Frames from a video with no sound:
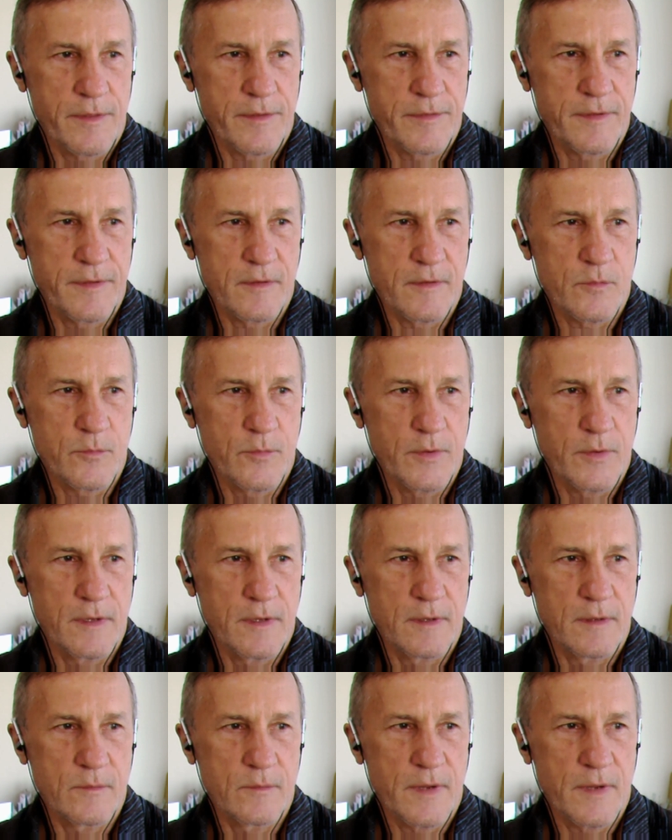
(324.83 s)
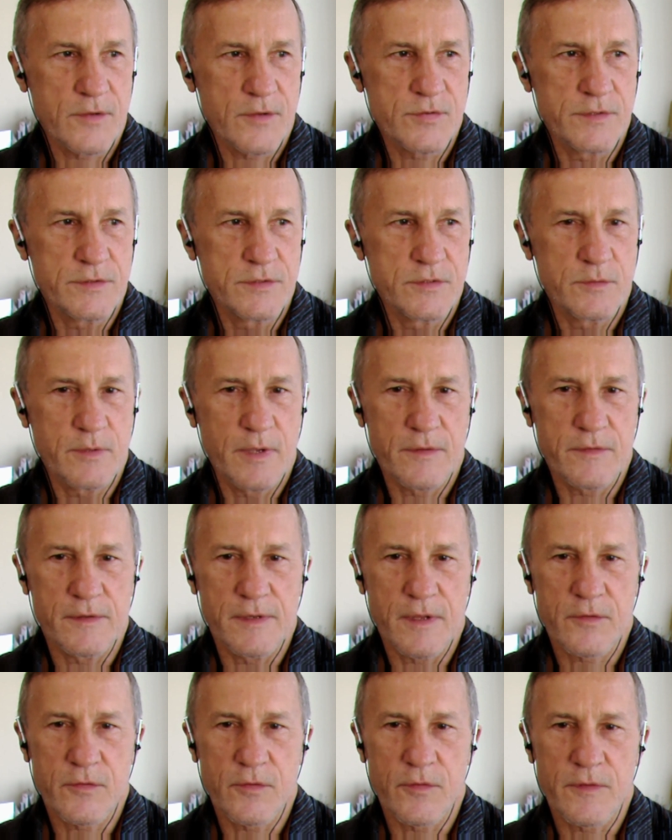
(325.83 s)
the things we actually do as
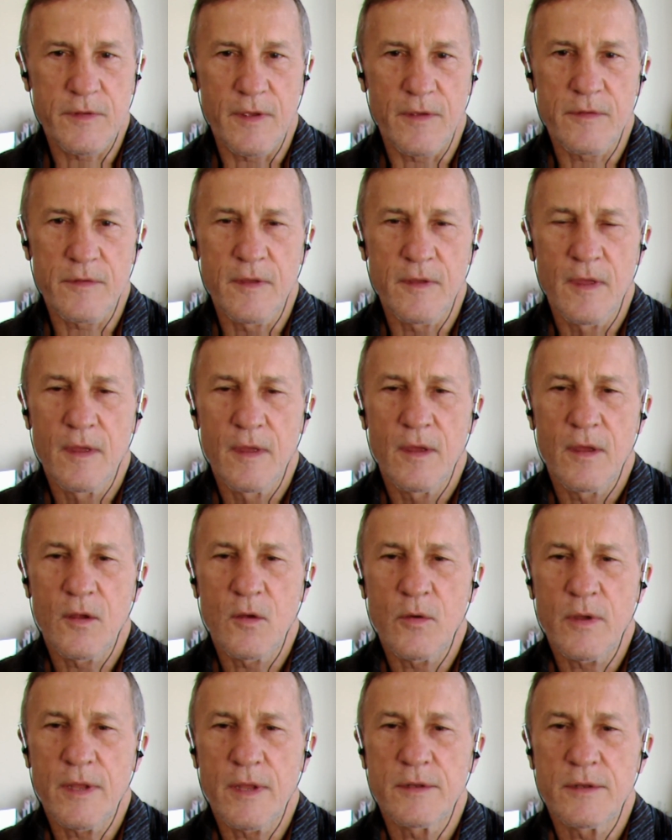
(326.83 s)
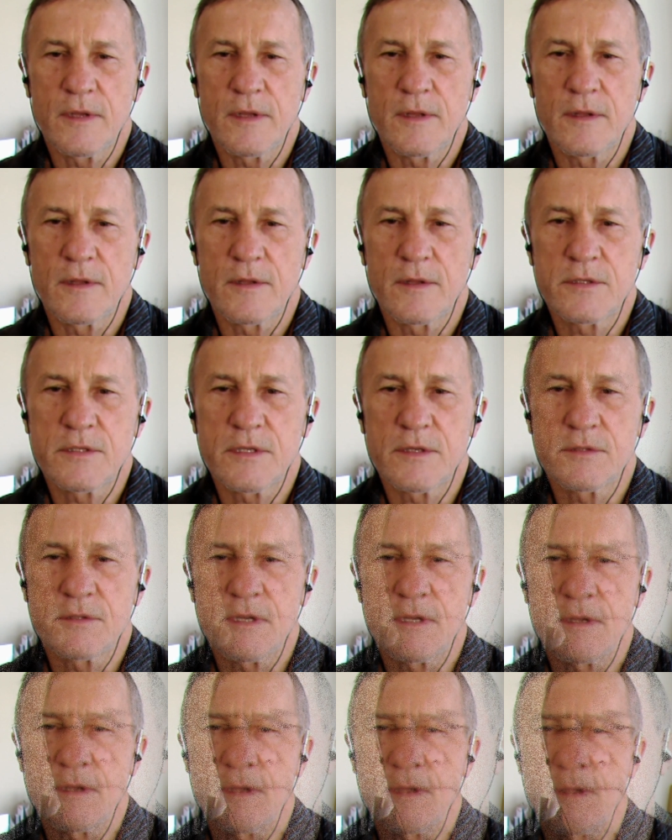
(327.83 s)
an exercise. Go ahead,
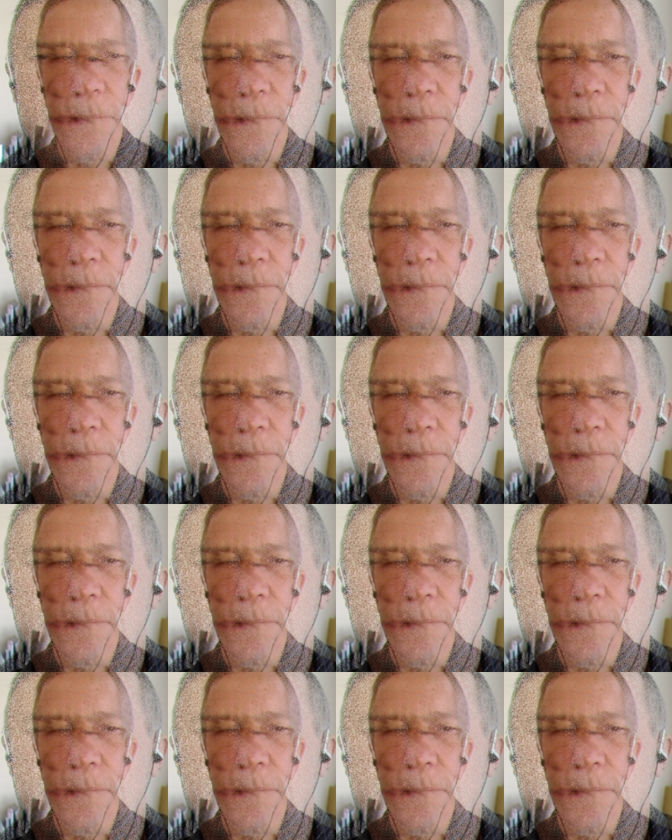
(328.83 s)
Xingji.